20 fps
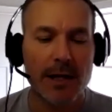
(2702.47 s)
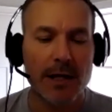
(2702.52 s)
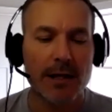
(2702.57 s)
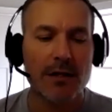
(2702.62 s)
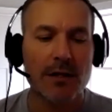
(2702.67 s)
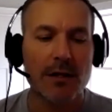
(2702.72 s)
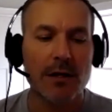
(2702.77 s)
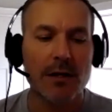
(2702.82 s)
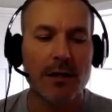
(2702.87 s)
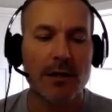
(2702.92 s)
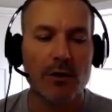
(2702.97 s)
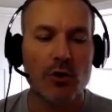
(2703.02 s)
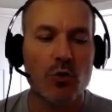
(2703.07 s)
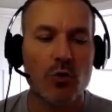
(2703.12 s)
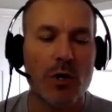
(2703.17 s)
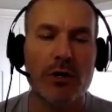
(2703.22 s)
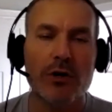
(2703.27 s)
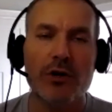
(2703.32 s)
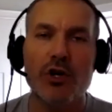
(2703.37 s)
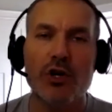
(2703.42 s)
The
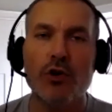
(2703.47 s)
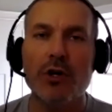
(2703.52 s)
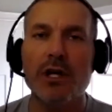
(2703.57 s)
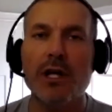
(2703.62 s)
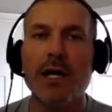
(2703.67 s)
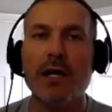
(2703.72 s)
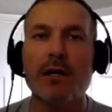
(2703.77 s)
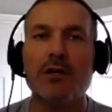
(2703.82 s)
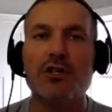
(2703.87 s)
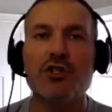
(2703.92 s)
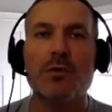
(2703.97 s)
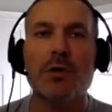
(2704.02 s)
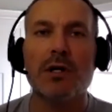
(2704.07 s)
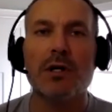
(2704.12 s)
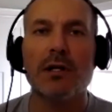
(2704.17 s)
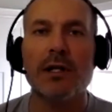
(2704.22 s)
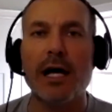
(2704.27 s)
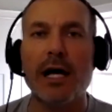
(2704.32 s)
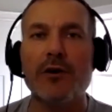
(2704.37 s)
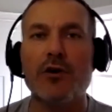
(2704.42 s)
quicker you can get it to a
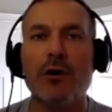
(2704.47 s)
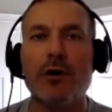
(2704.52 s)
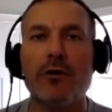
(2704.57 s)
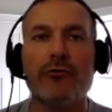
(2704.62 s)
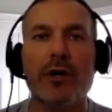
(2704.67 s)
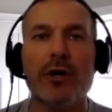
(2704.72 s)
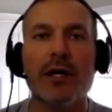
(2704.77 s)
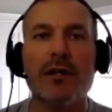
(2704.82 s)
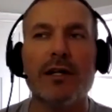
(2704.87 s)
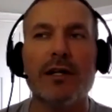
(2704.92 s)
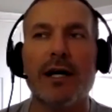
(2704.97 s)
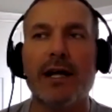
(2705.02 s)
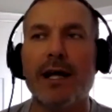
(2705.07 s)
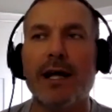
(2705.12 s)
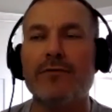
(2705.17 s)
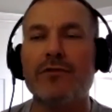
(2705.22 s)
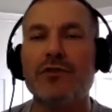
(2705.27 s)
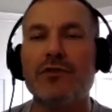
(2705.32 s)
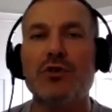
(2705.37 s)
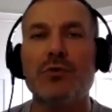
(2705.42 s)
cloud offering and not
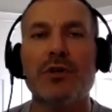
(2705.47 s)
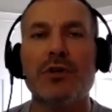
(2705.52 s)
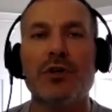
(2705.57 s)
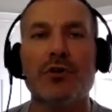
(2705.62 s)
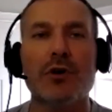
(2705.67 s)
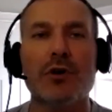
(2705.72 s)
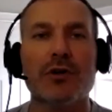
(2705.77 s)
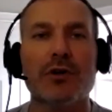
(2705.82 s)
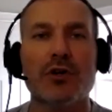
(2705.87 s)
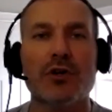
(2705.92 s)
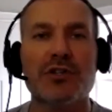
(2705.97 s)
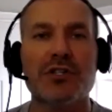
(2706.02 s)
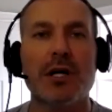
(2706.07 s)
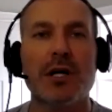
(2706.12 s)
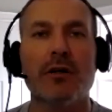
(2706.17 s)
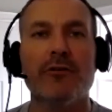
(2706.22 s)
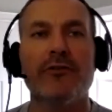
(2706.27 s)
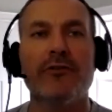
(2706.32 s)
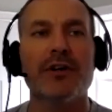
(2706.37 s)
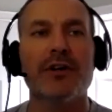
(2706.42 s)
have to do it
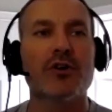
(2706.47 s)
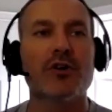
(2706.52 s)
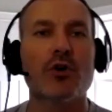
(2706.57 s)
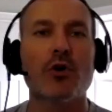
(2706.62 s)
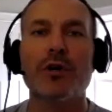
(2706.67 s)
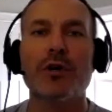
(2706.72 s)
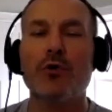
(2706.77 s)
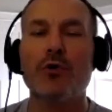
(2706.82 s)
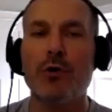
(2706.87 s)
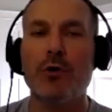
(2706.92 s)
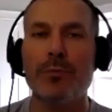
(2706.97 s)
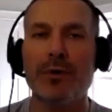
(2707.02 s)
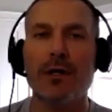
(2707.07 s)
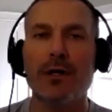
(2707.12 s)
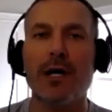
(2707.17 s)
yourself on your own equipment